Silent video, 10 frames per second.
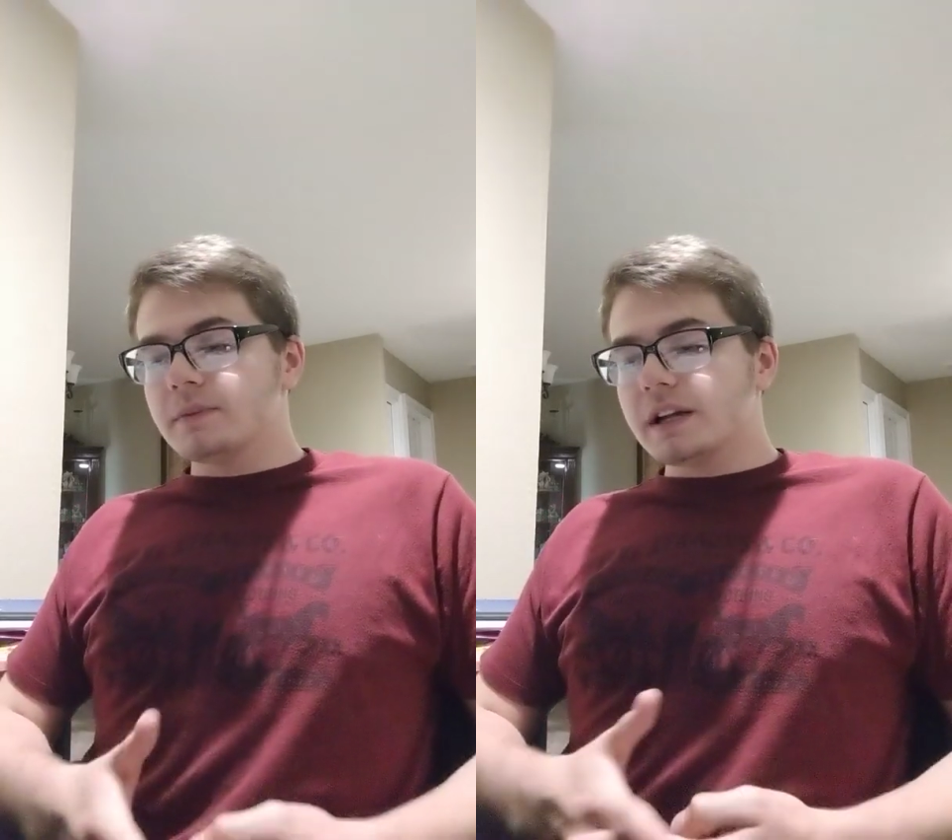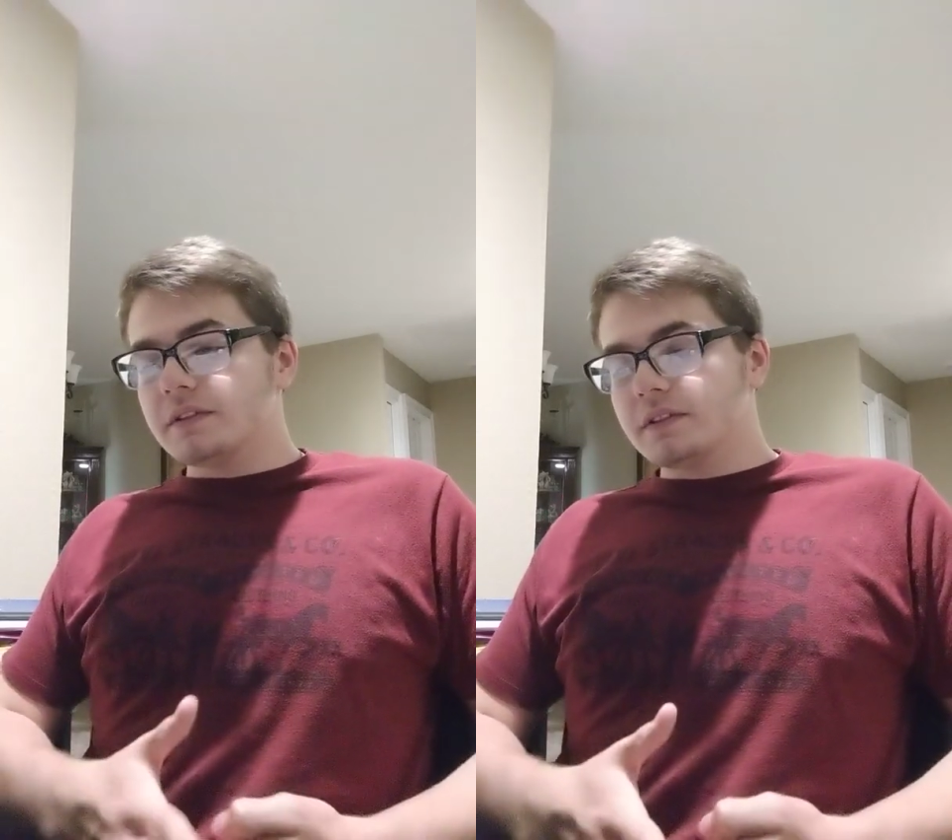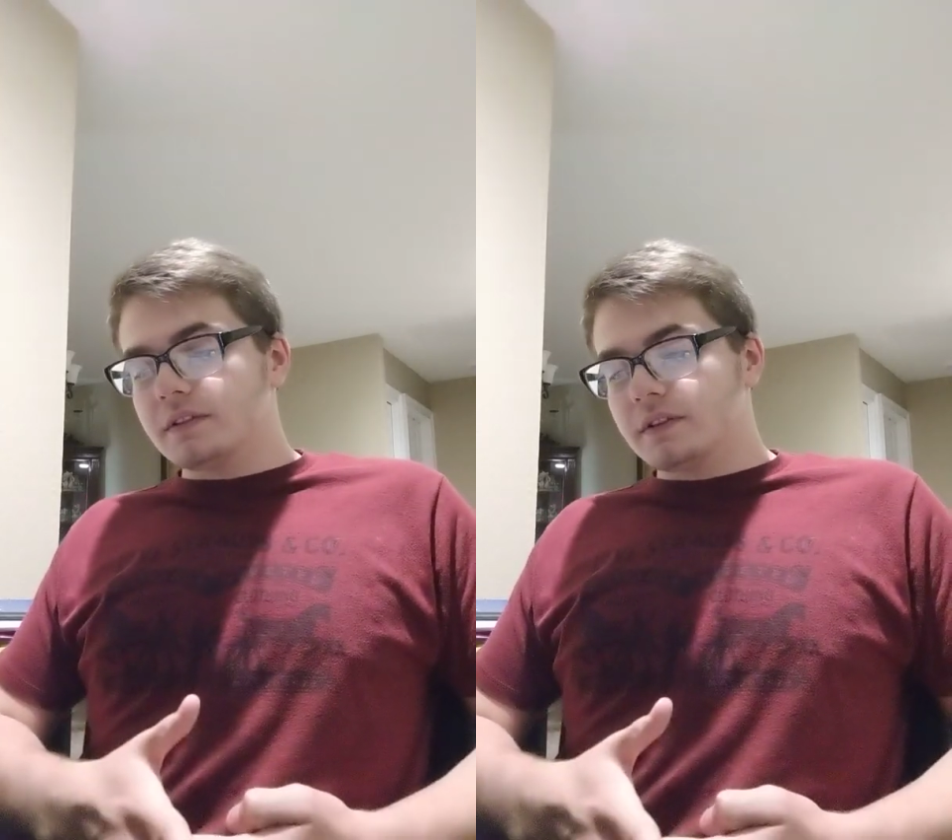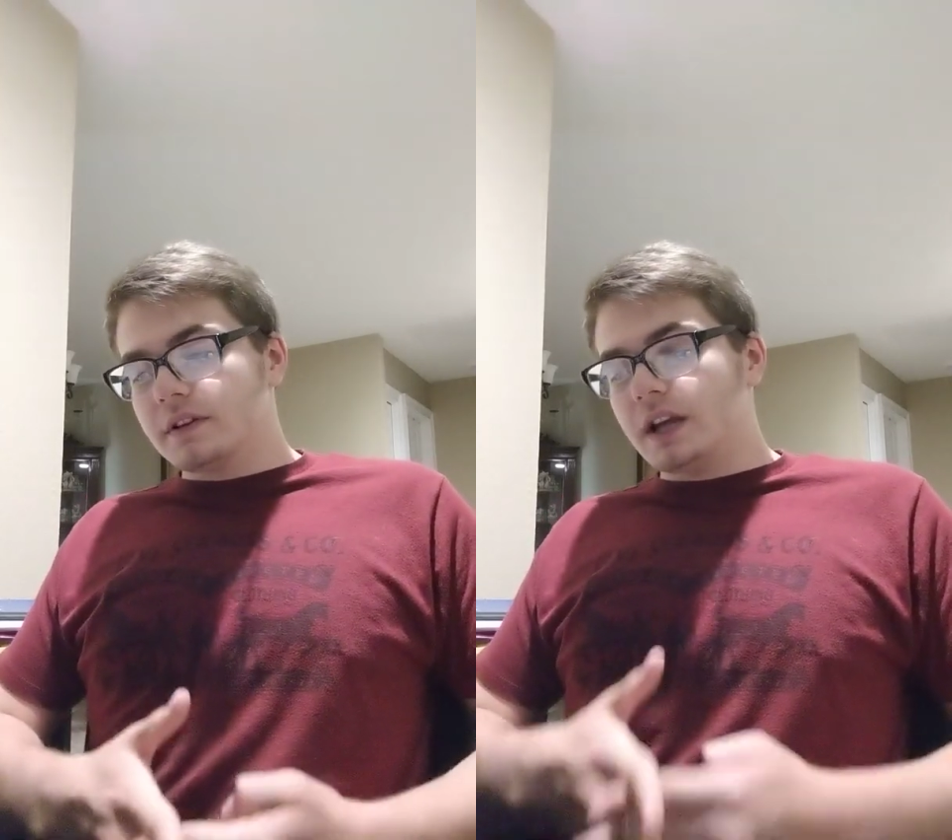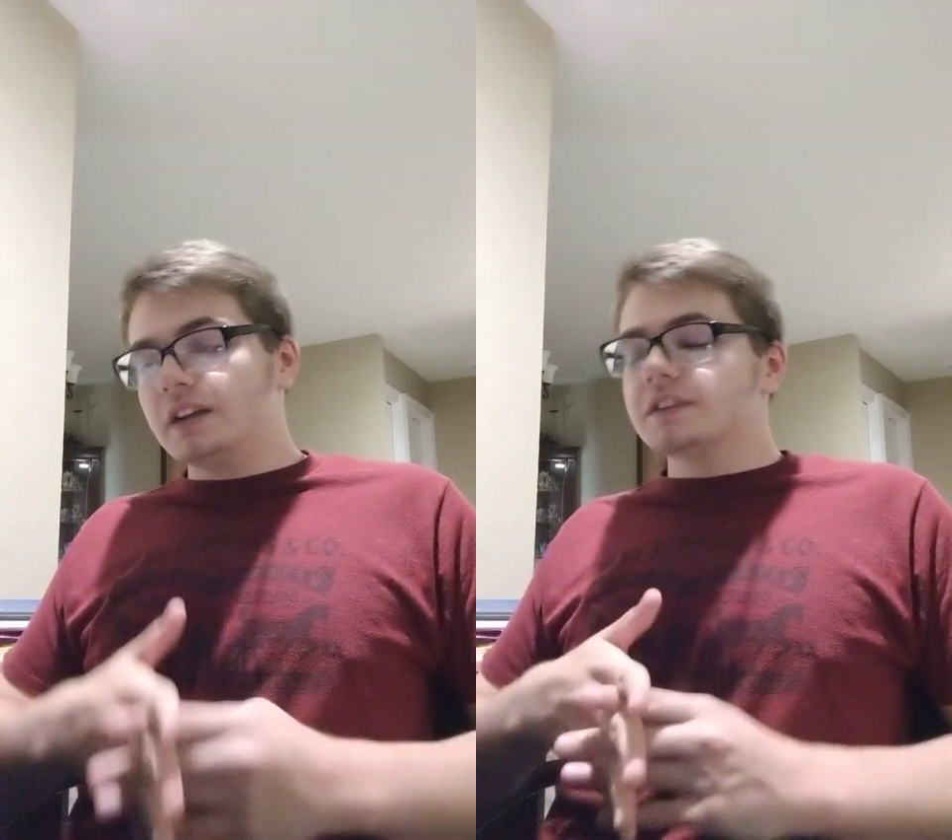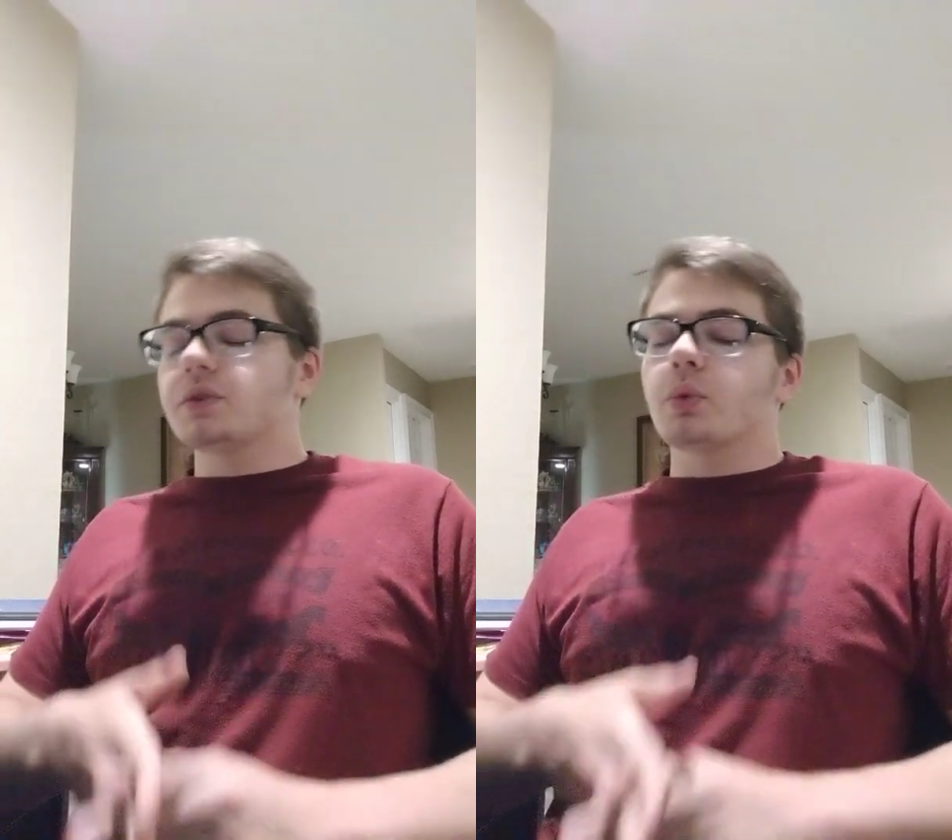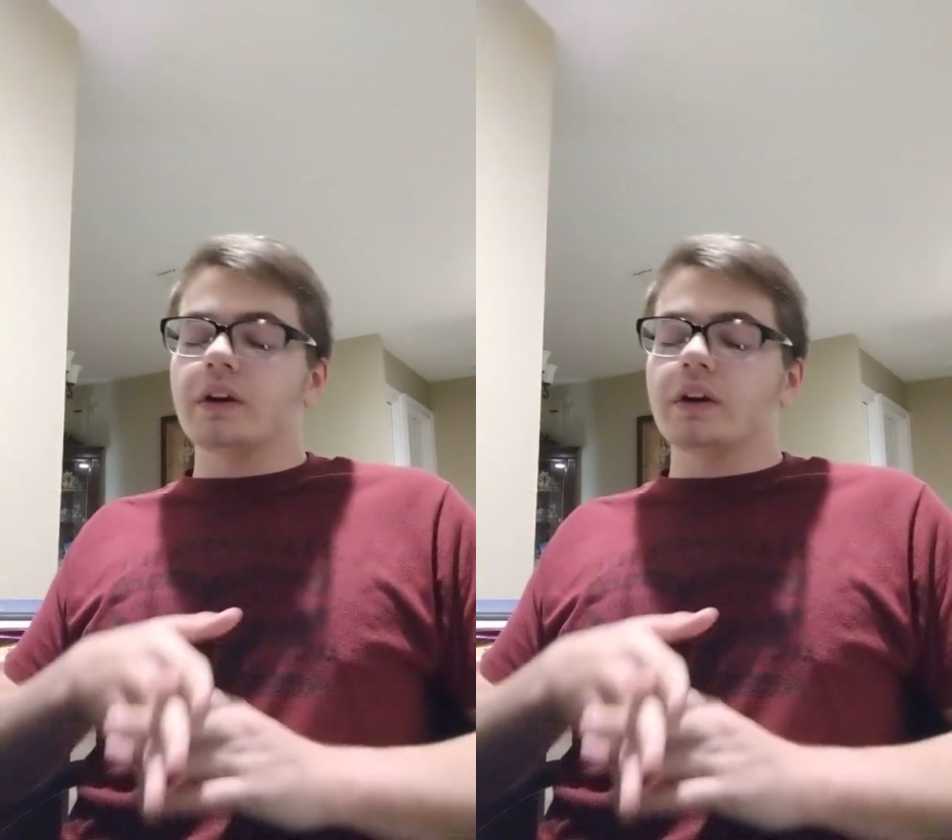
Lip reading: But unless you're